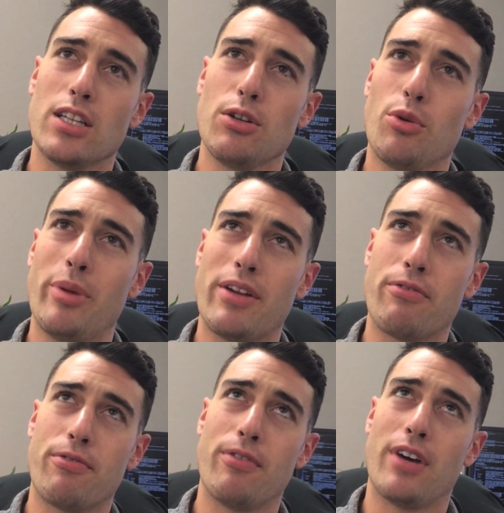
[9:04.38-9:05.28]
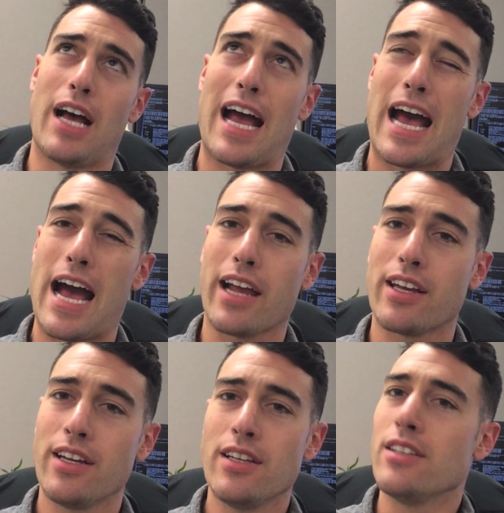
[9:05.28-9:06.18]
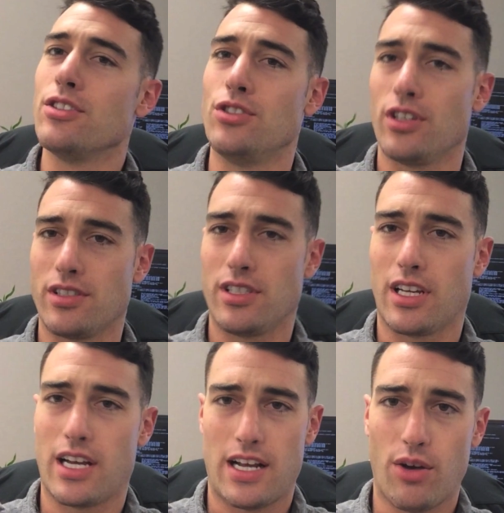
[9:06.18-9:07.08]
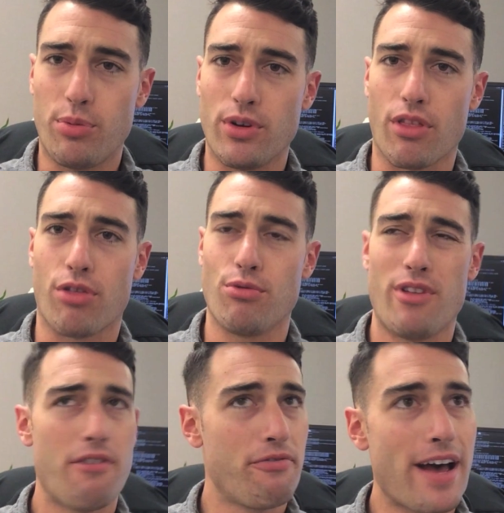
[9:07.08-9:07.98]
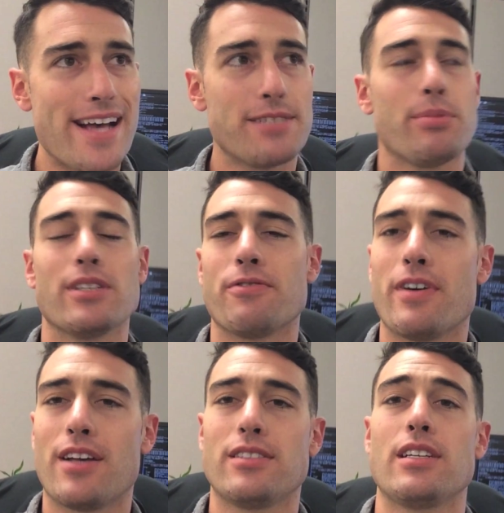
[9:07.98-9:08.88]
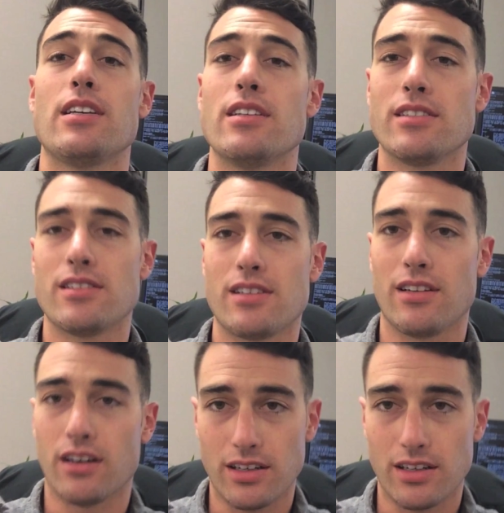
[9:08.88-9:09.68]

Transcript: little bit of a hack just to kind of help you get through that fast, because fasting isn't